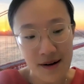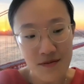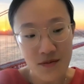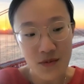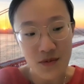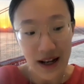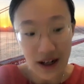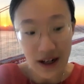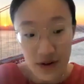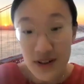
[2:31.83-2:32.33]

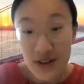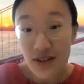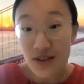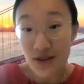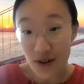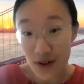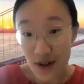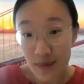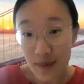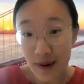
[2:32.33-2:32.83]
We actually
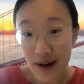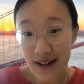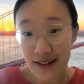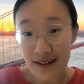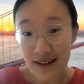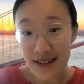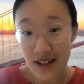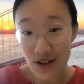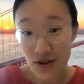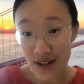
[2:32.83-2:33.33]
started by
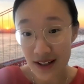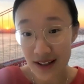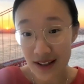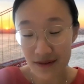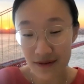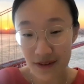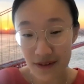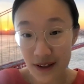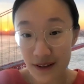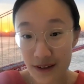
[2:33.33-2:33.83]
teaching the
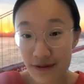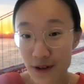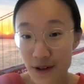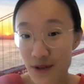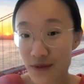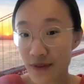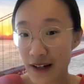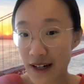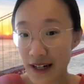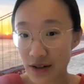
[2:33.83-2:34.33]
very
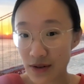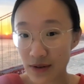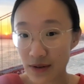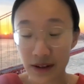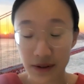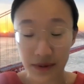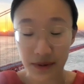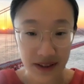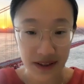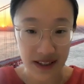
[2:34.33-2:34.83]
first financial
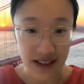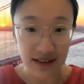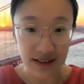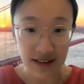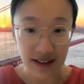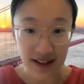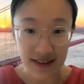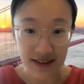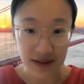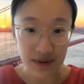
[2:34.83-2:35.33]
literacy
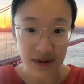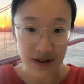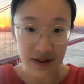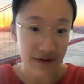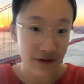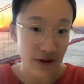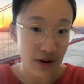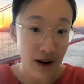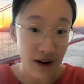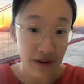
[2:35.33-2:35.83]
class that was
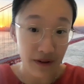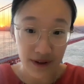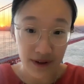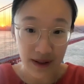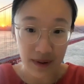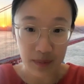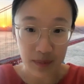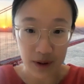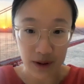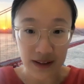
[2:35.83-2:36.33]
ever offered
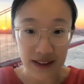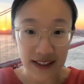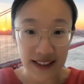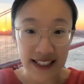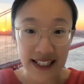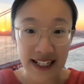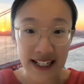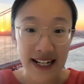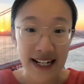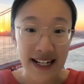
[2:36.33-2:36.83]
at Berkeley.
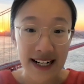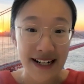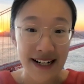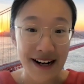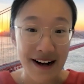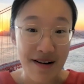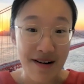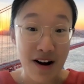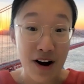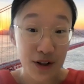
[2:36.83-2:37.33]

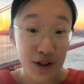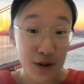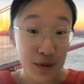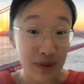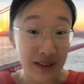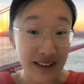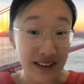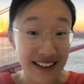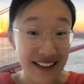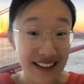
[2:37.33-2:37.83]
Hard to
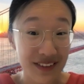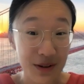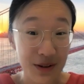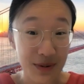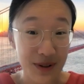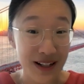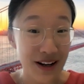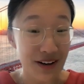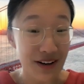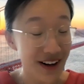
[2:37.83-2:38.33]
believe that
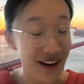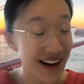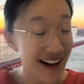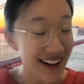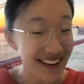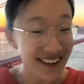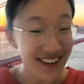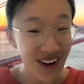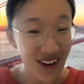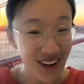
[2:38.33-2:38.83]
we never
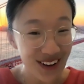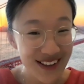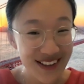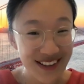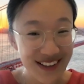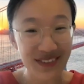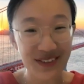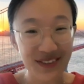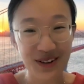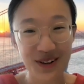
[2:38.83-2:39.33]
had a college
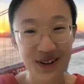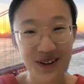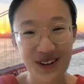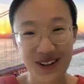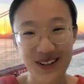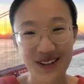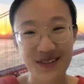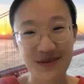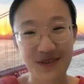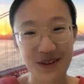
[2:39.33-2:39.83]
level
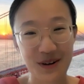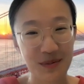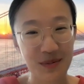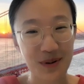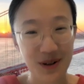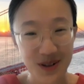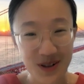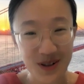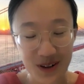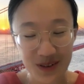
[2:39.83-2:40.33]
course for
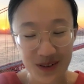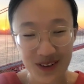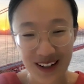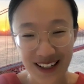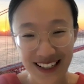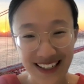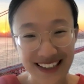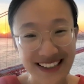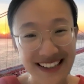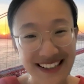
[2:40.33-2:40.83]
personal
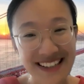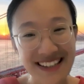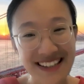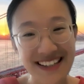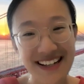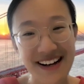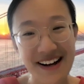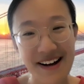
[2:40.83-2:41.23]
finance.